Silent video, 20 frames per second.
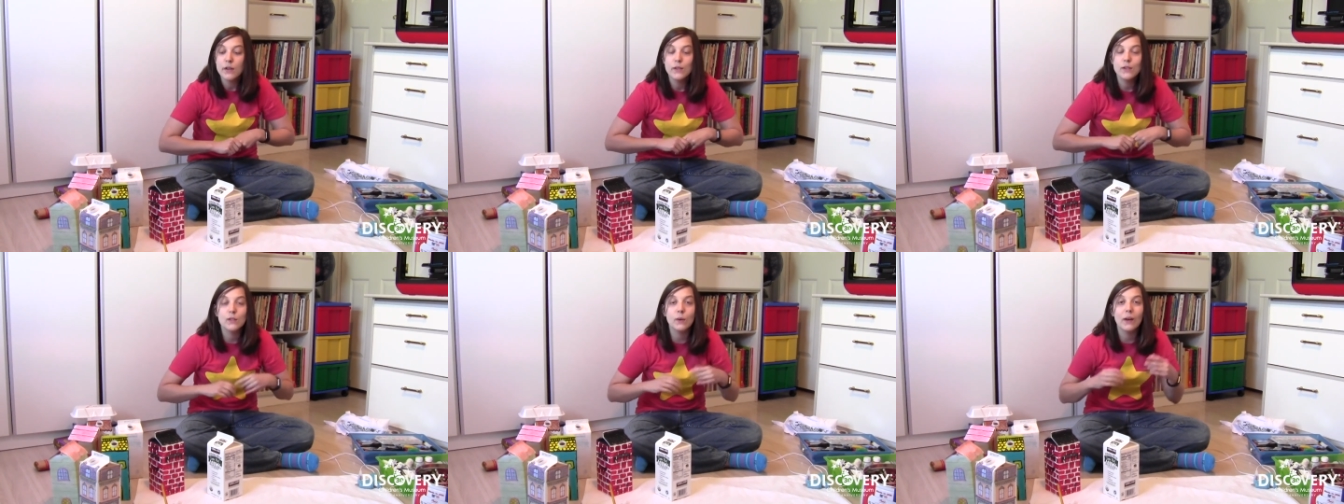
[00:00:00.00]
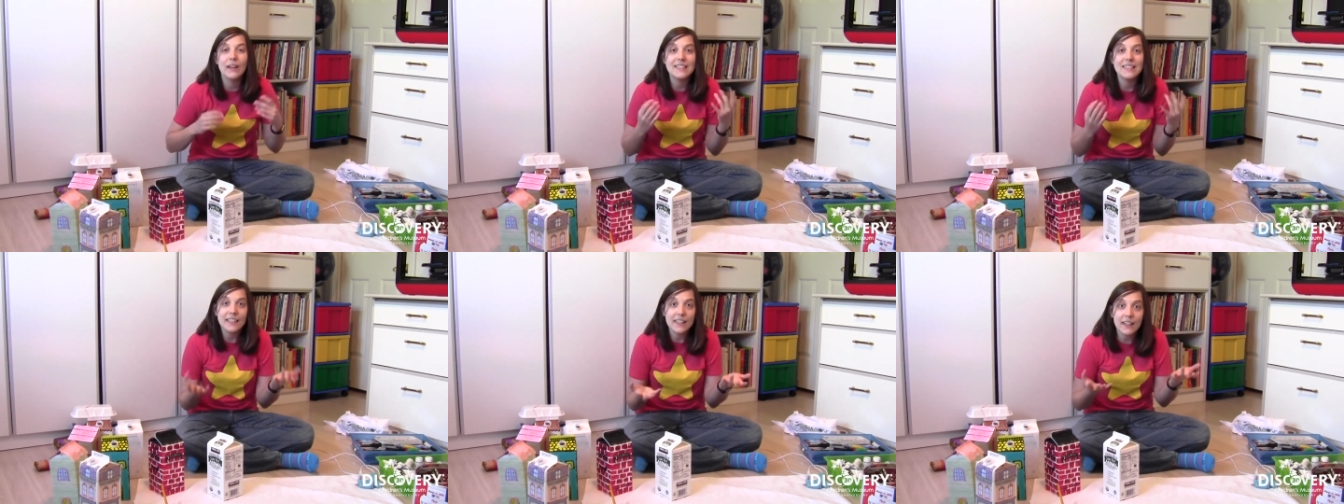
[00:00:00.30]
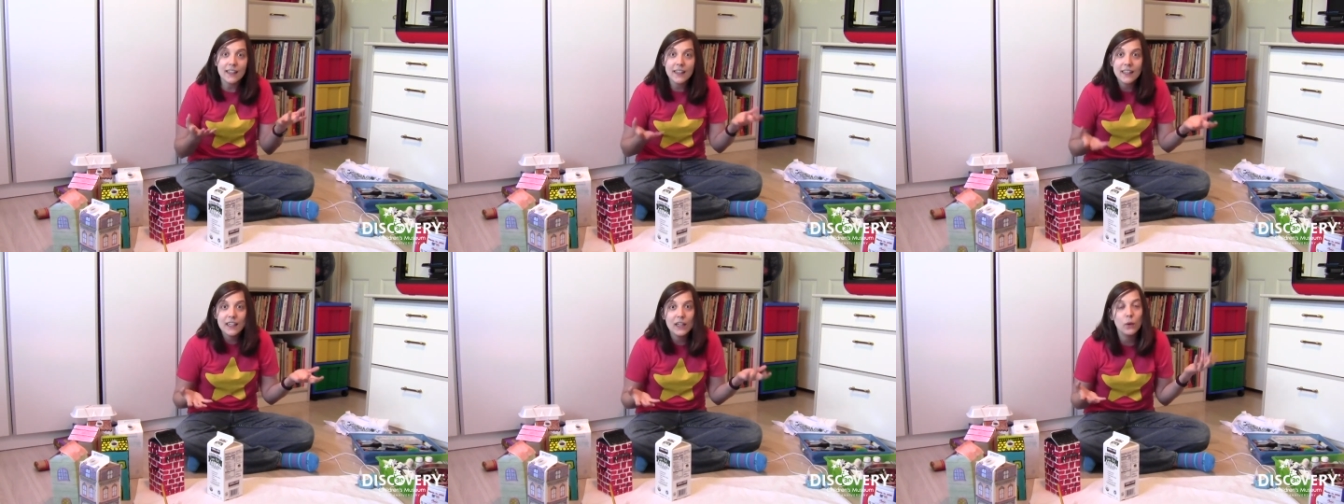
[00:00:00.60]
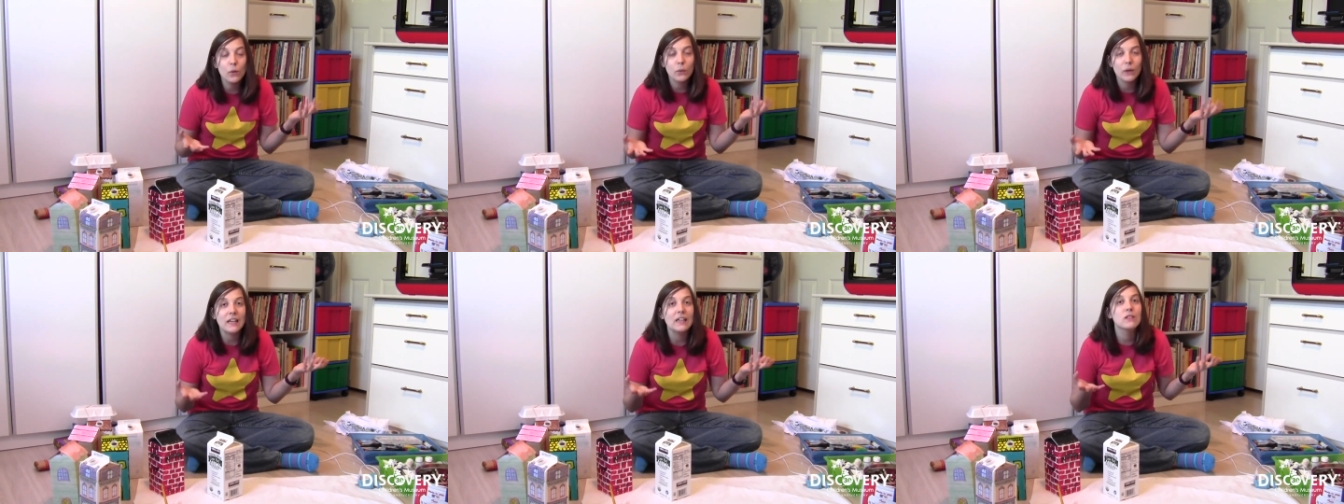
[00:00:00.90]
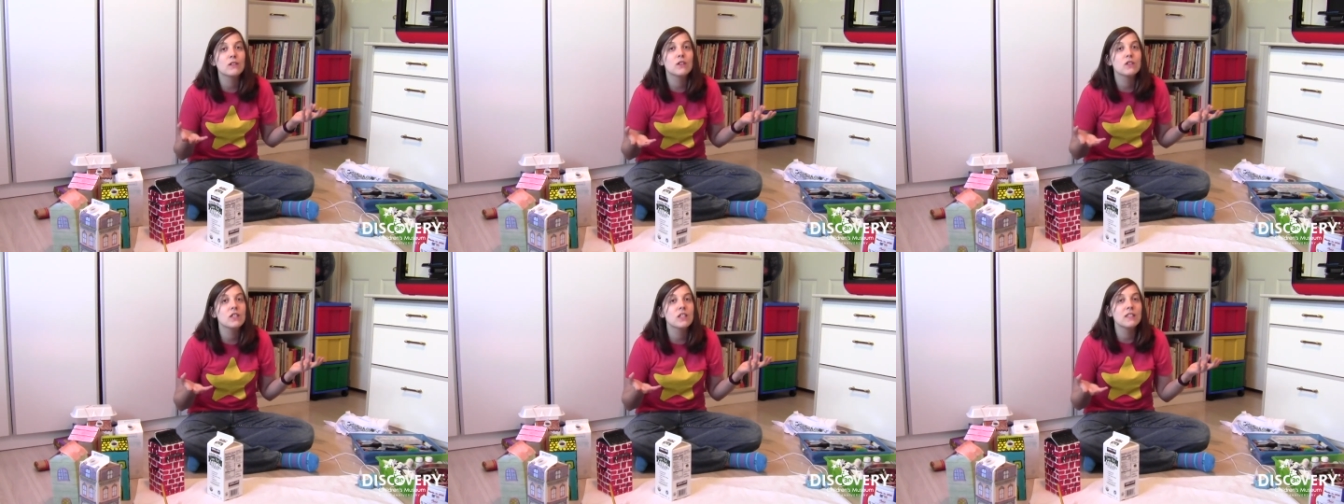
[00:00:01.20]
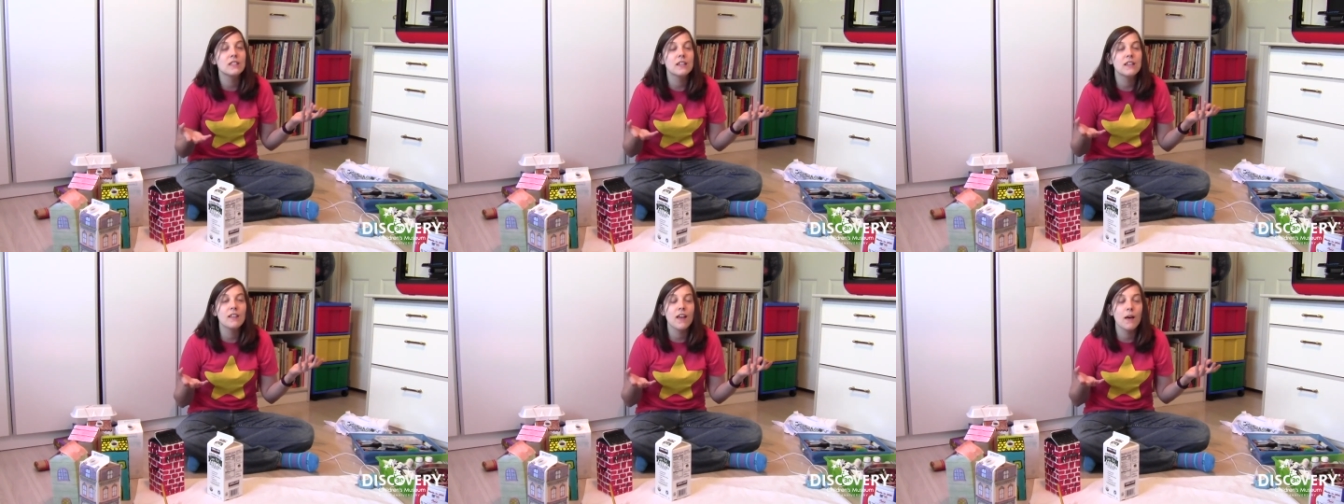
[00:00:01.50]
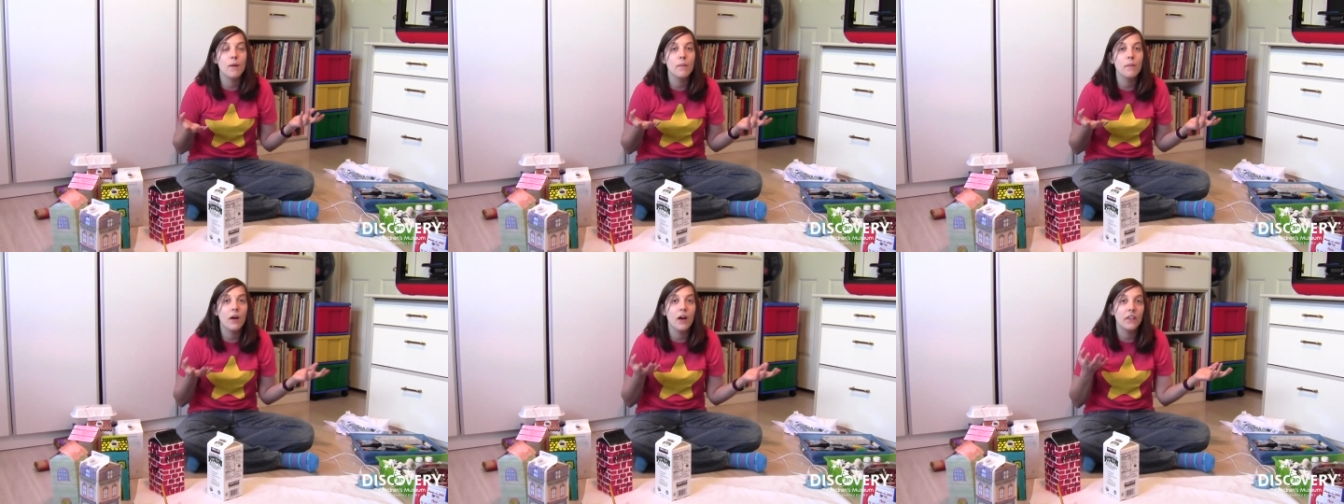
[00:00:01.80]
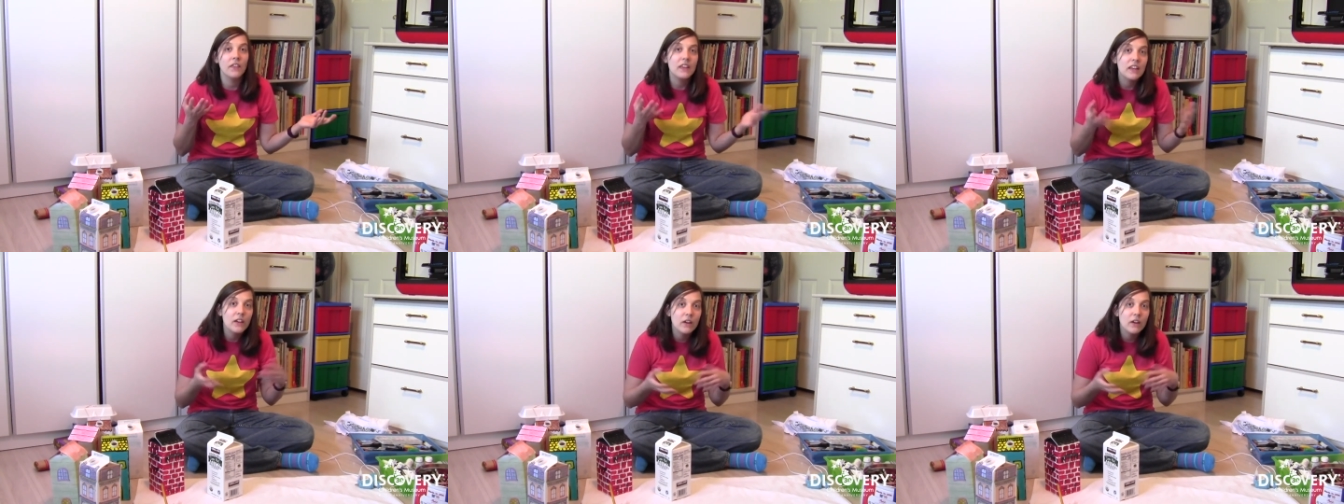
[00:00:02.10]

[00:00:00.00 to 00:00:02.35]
So I did a little research into them on the